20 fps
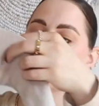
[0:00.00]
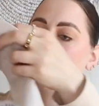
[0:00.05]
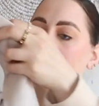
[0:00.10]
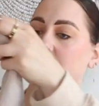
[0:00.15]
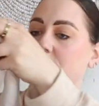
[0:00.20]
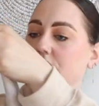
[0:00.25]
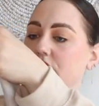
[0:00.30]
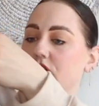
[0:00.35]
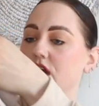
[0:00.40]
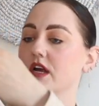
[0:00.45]

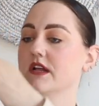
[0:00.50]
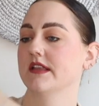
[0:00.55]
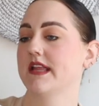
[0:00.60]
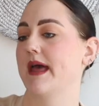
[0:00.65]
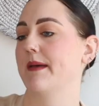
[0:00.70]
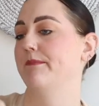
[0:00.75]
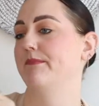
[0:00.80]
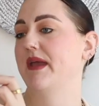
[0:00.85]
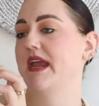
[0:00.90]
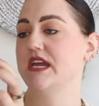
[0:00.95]
color in
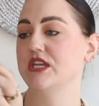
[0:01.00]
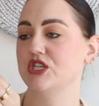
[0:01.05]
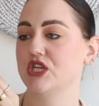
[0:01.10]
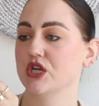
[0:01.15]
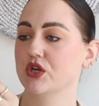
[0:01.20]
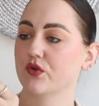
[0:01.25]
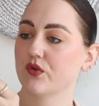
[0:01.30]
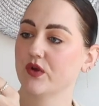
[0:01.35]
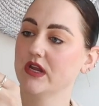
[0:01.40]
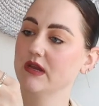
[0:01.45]
that
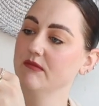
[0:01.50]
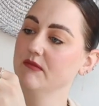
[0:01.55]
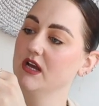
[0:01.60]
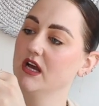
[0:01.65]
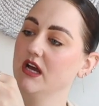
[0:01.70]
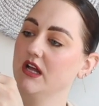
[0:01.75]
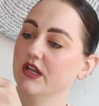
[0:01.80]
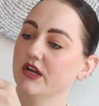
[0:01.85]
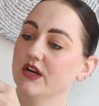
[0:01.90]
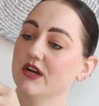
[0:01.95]
beigey cream
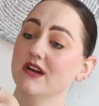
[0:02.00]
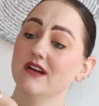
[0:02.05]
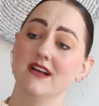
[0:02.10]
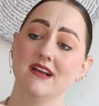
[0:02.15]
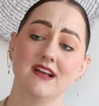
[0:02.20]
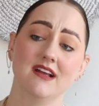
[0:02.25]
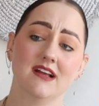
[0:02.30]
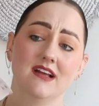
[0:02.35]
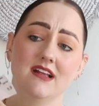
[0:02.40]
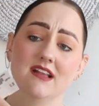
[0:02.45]
color.
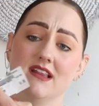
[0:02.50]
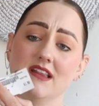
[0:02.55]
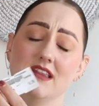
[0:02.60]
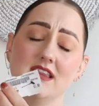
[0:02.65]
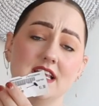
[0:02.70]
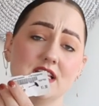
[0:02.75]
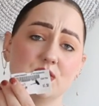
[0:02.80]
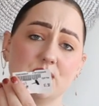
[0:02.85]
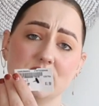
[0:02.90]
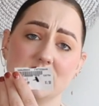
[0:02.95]

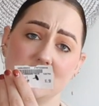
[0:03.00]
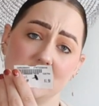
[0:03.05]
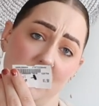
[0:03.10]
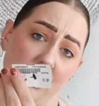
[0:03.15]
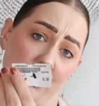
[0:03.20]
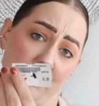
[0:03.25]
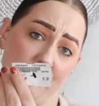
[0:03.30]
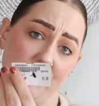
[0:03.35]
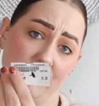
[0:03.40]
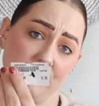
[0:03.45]
This was
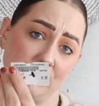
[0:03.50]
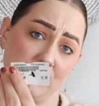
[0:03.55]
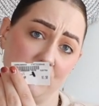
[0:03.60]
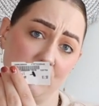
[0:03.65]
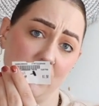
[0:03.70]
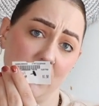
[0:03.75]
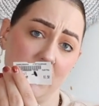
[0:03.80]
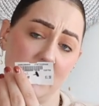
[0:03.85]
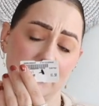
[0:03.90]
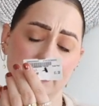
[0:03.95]
$1.50, you
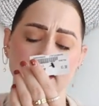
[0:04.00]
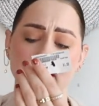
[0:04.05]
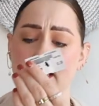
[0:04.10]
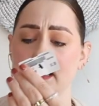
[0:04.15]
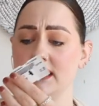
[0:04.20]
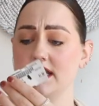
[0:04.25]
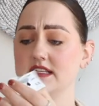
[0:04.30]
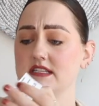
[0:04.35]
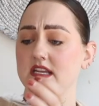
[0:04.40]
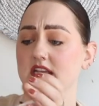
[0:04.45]
guys. It
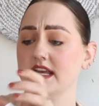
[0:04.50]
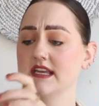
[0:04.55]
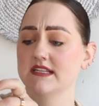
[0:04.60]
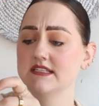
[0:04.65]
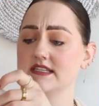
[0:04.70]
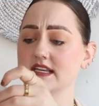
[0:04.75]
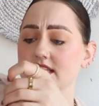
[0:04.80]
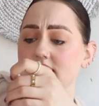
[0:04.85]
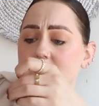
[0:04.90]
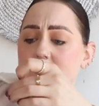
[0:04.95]
is in a
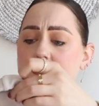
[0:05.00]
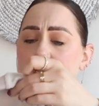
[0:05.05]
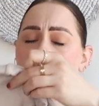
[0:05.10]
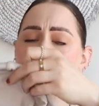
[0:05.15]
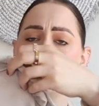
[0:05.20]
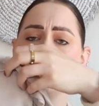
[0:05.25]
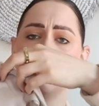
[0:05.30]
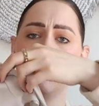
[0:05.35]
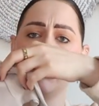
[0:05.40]
six to nine